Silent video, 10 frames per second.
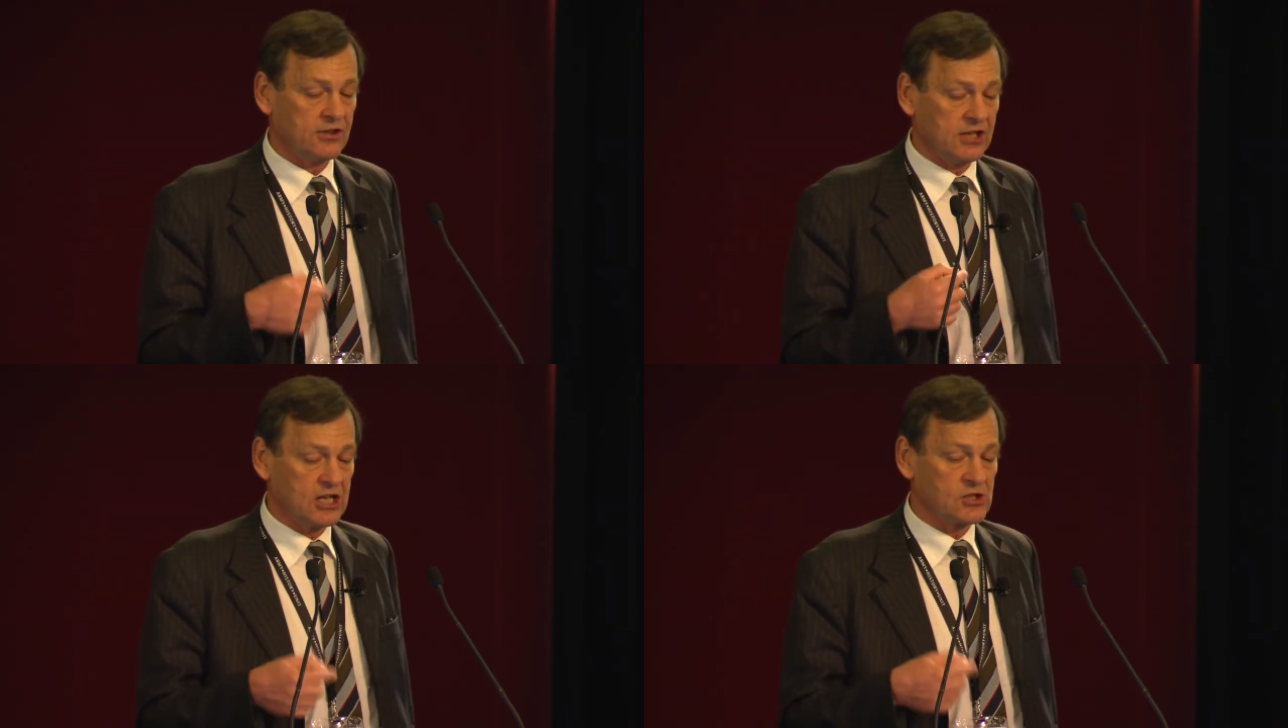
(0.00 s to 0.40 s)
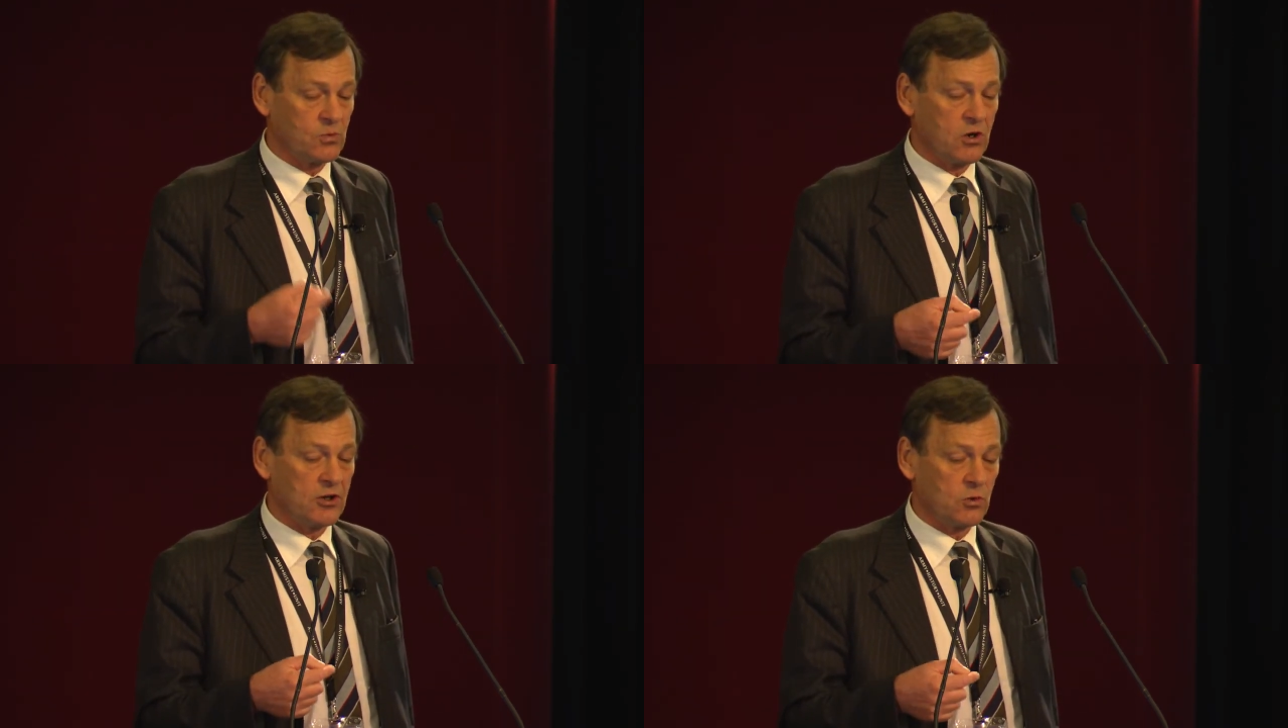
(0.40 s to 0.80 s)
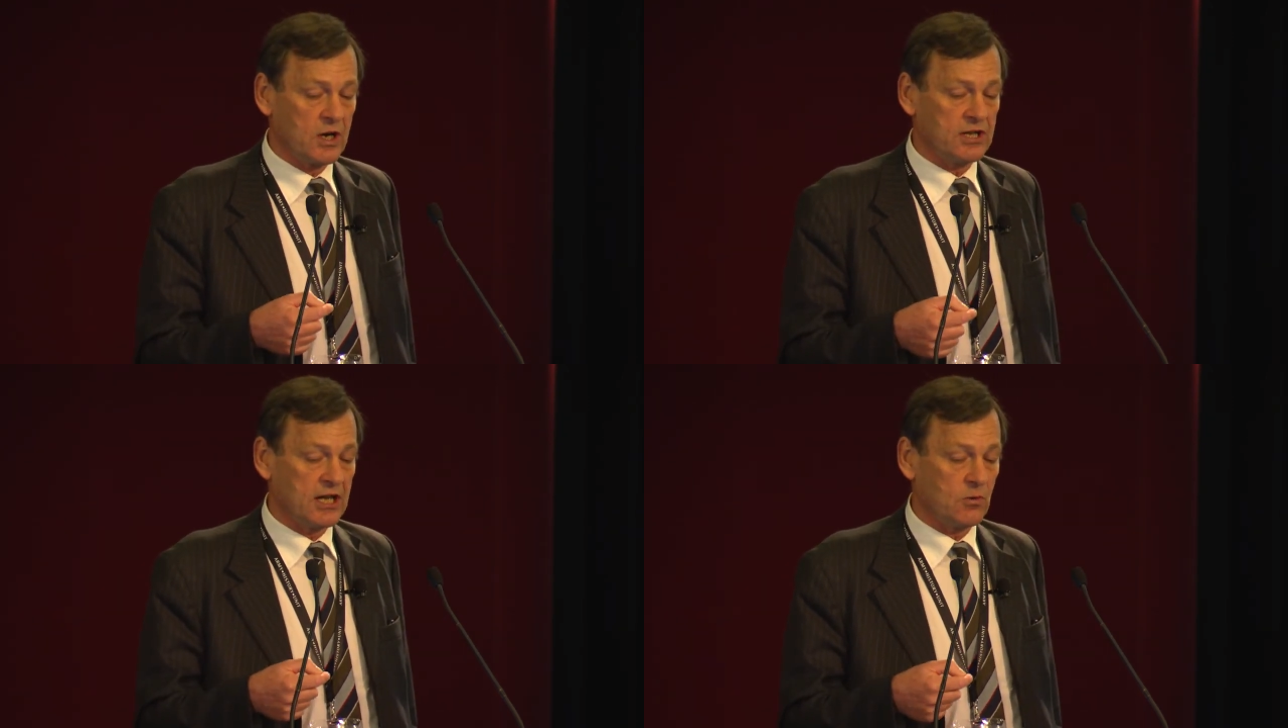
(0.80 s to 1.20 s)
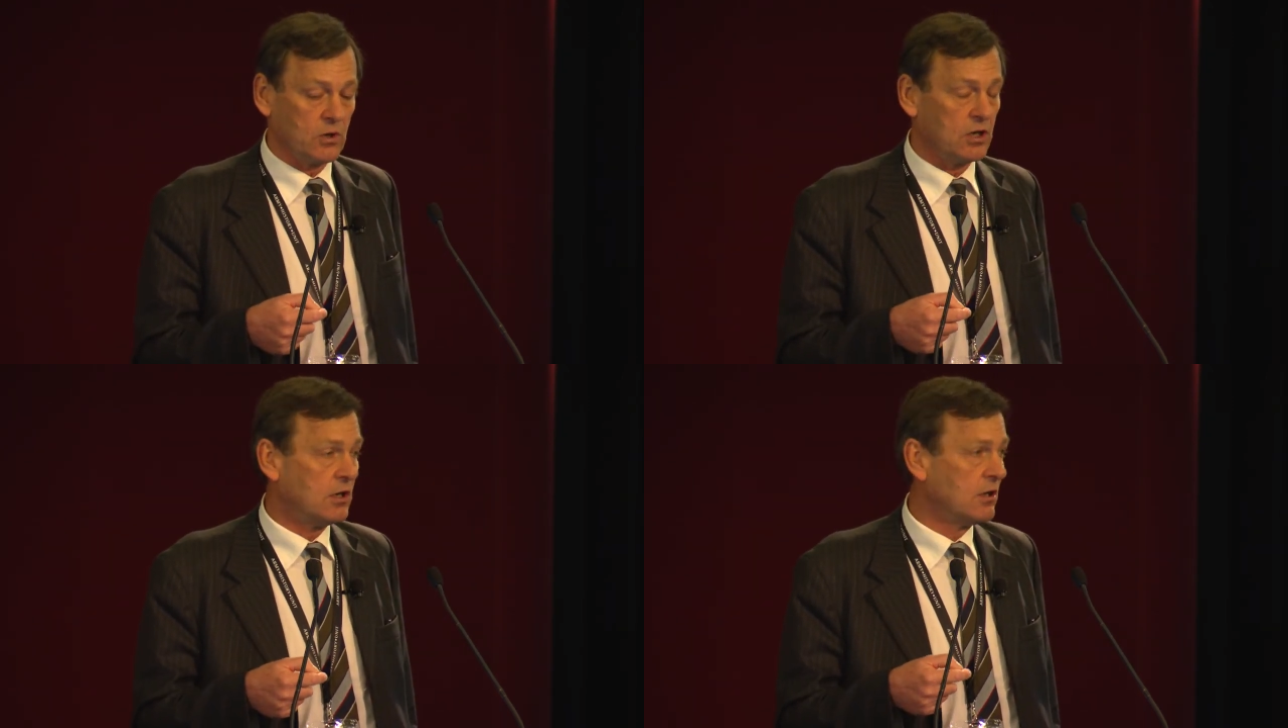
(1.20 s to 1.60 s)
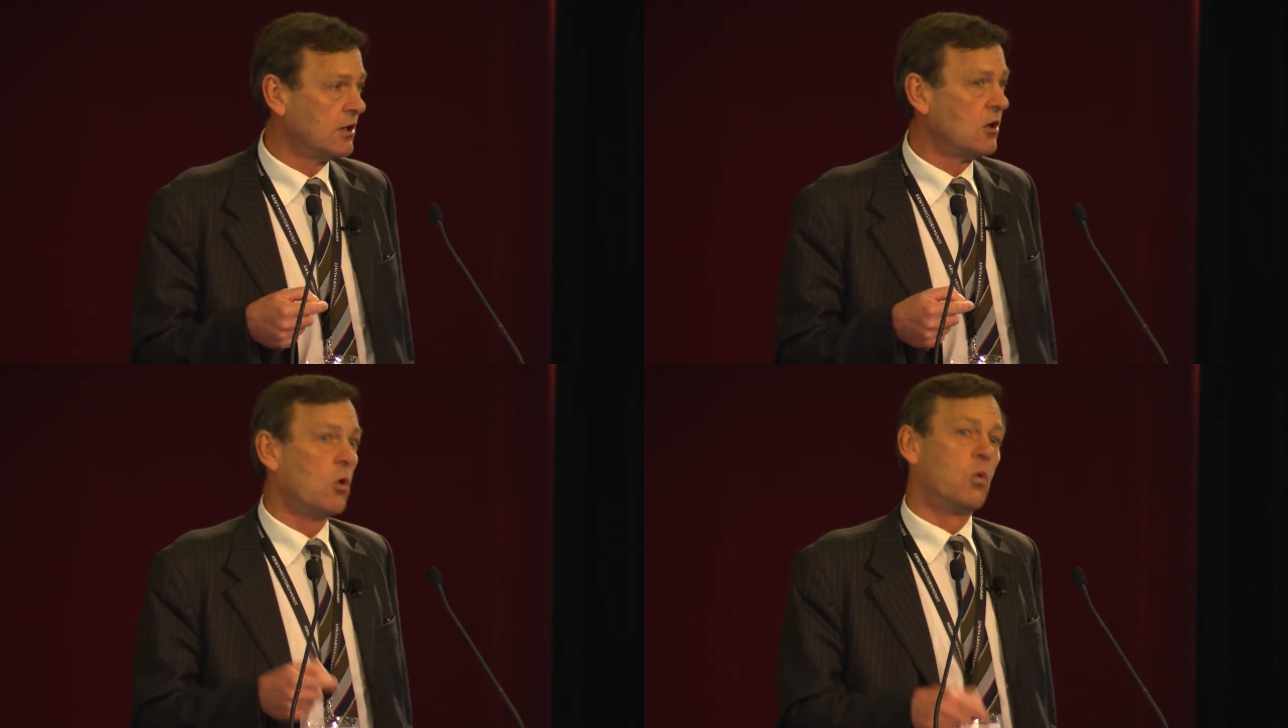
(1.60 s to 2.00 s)
things were the way they were,
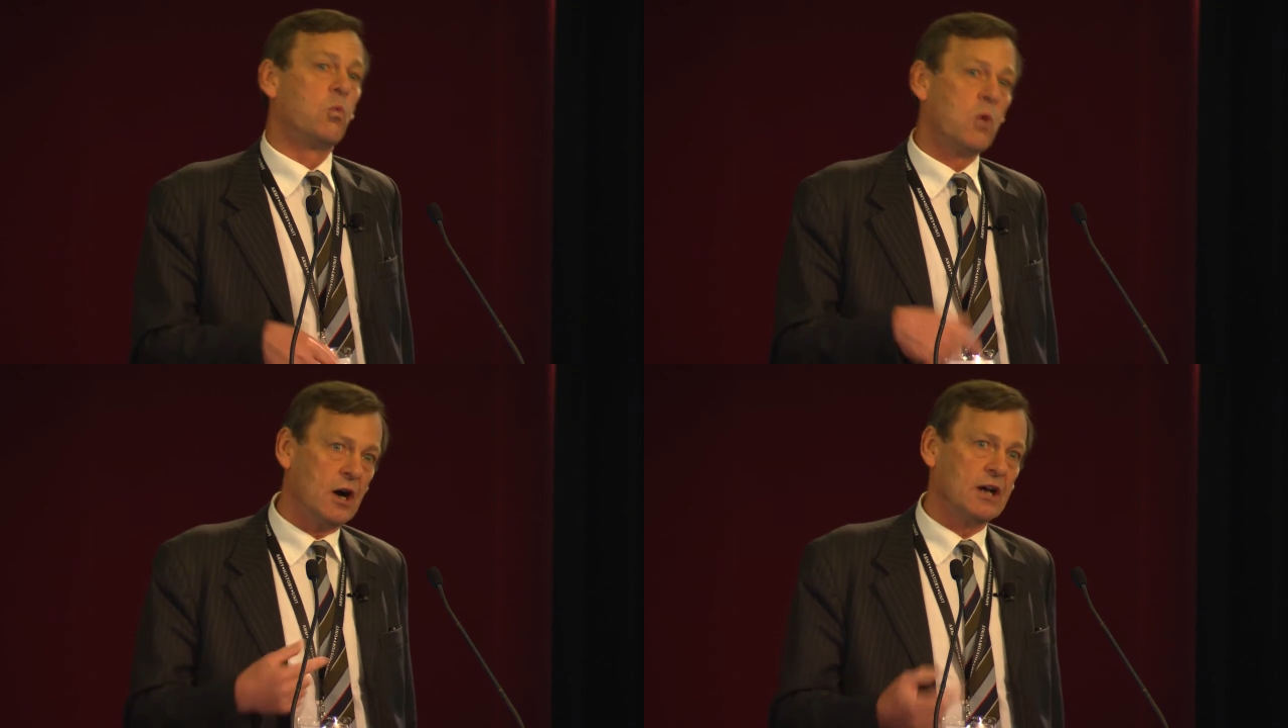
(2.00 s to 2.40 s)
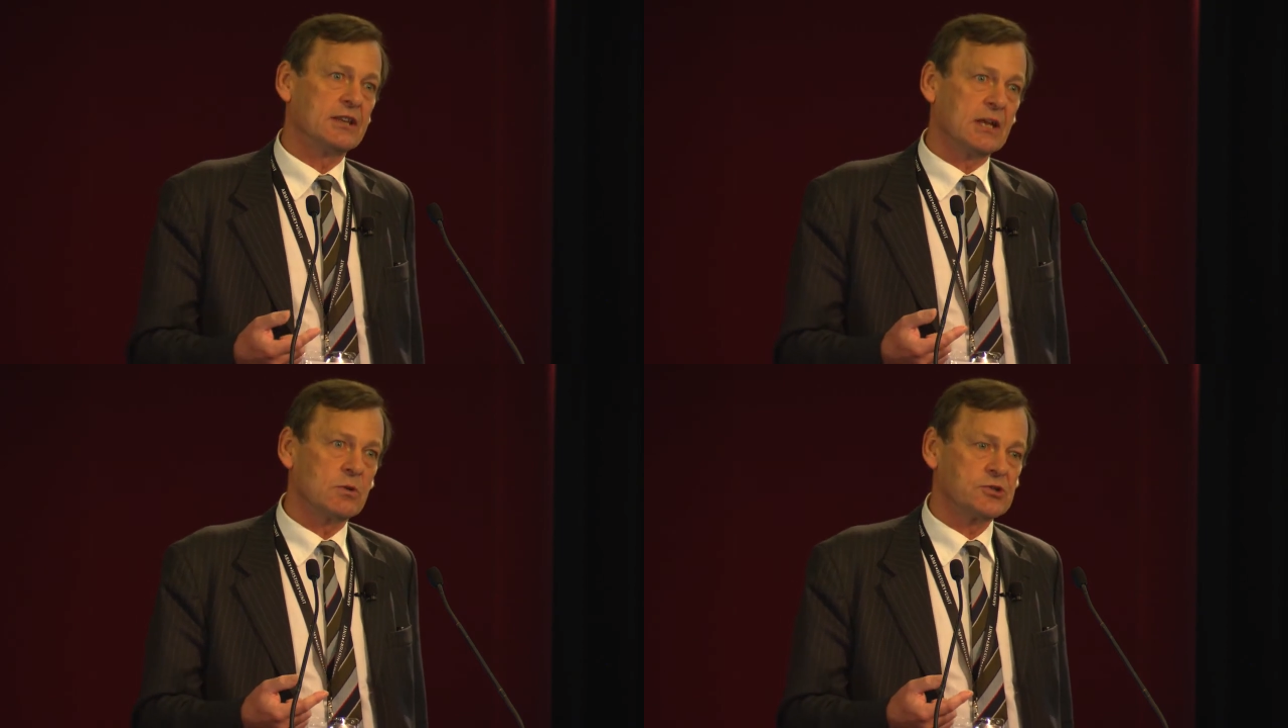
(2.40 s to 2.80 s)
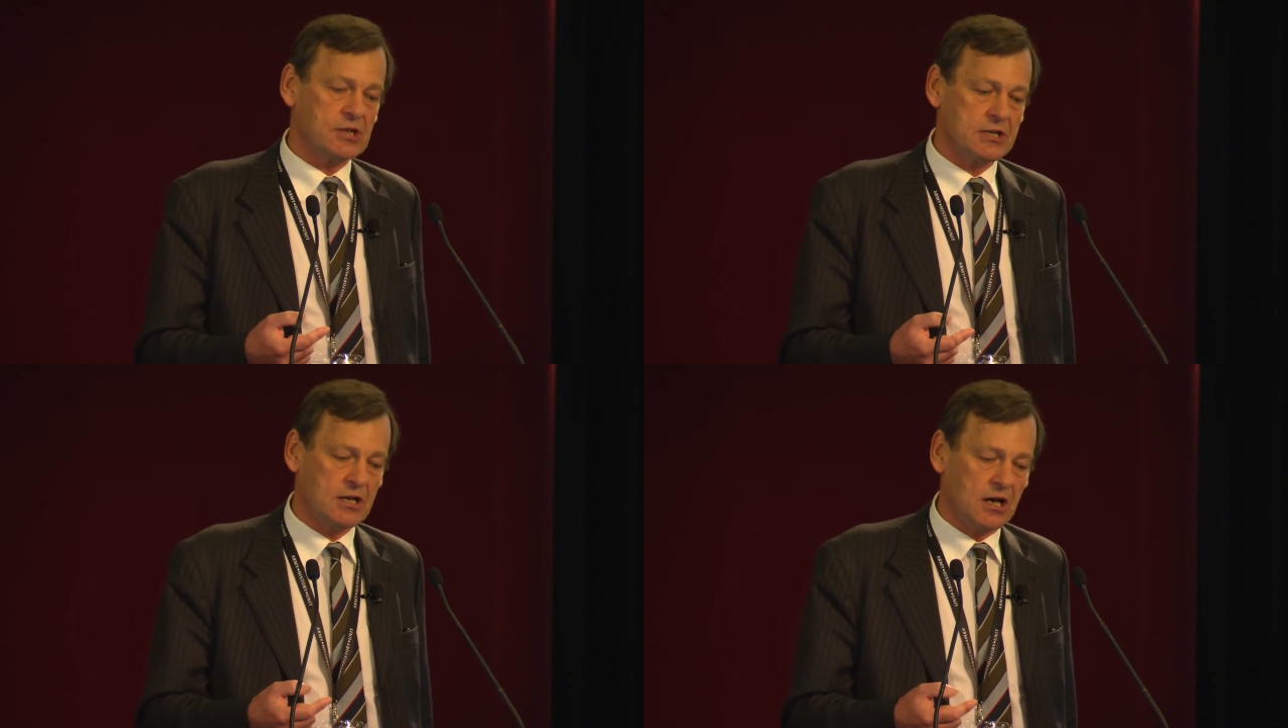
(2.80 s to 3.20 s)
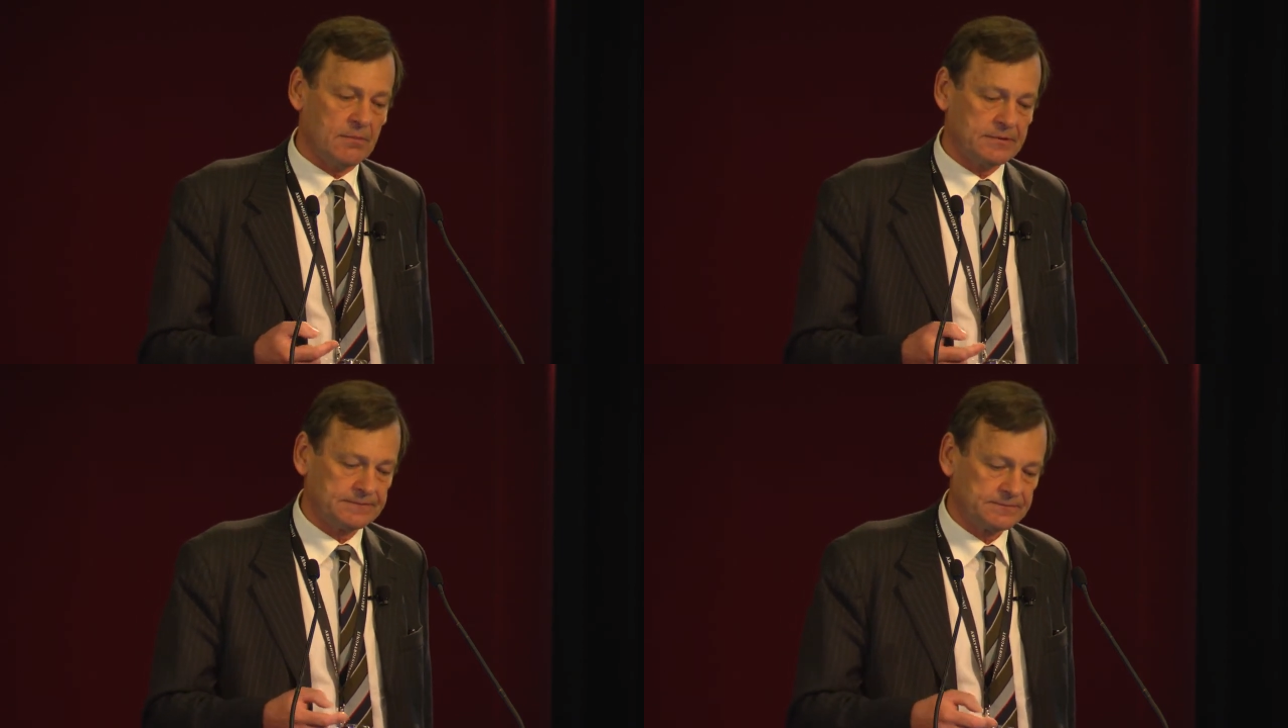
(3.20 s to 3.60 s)
or why they were set up.